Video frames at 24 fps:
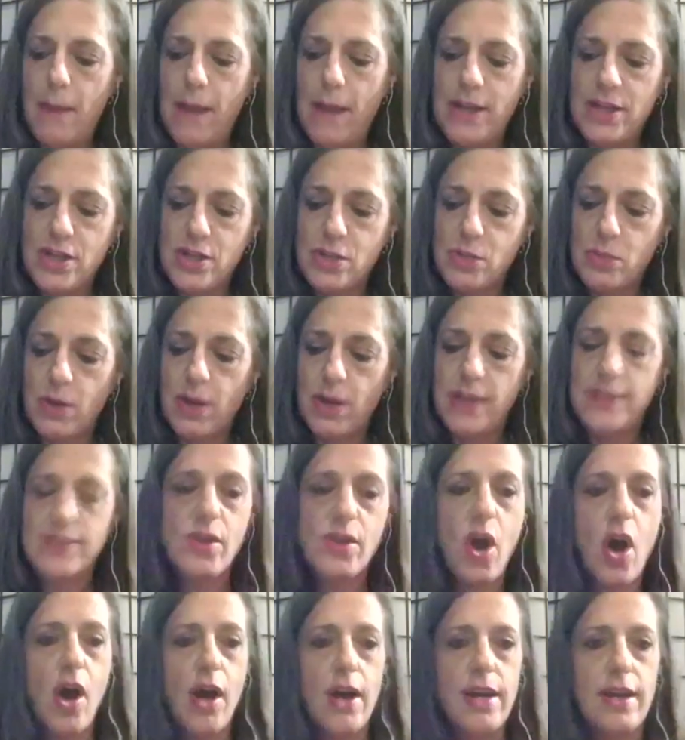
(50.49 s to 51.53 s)
I just, when I
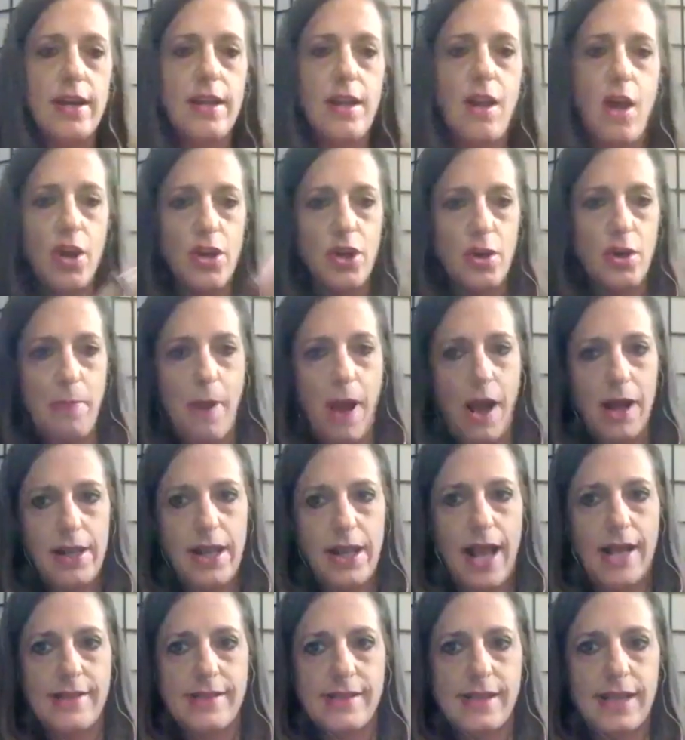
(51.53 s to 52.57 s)
saw it on your
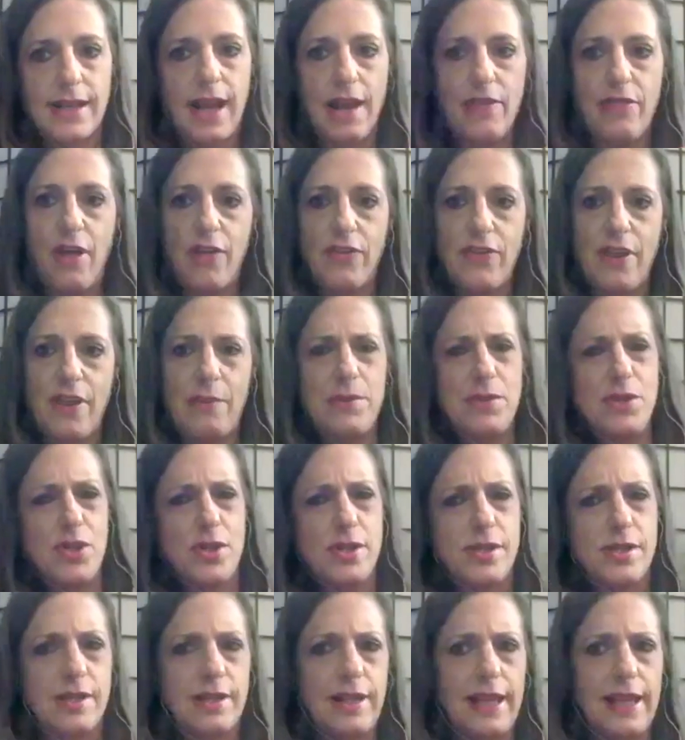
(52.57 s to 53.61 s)
podcast thing, I thought that was
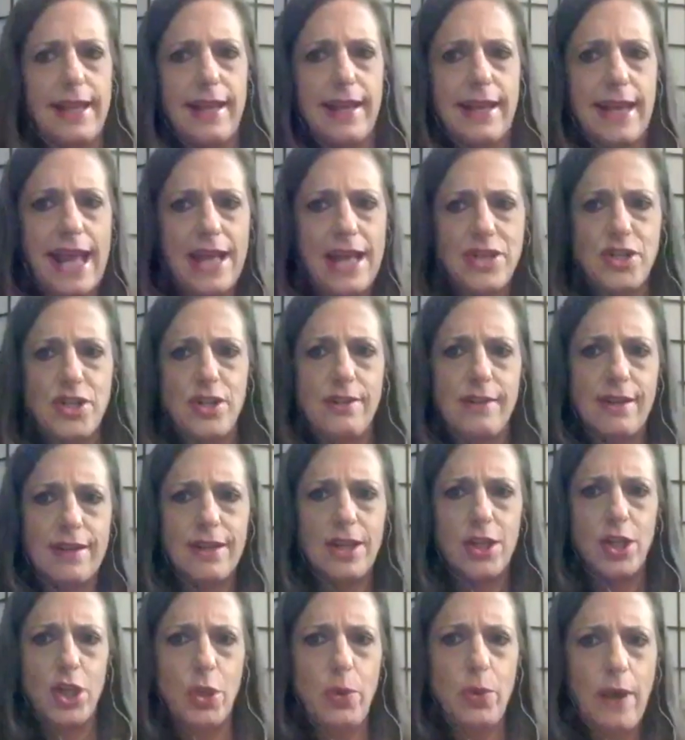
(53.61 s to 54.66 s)
just sort of like the catchy thing
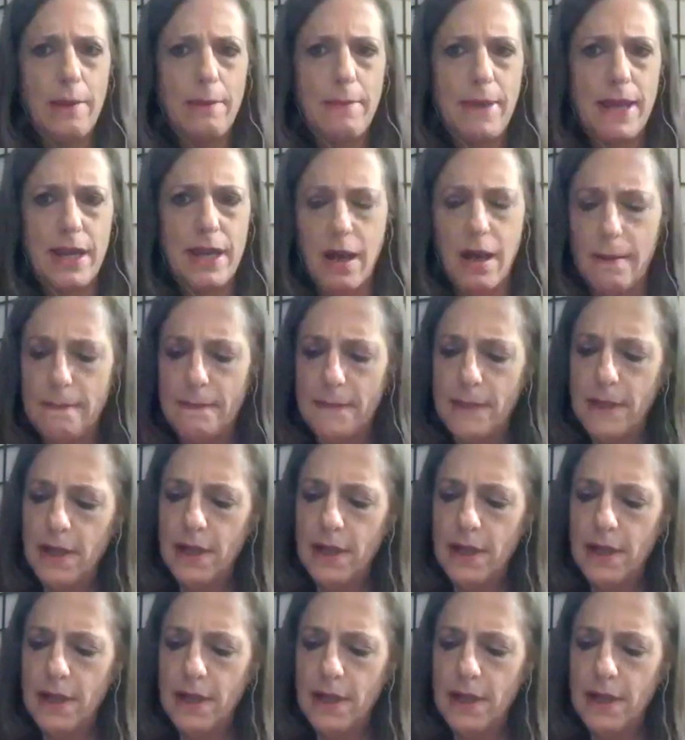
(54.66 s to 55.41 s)
that you had made up.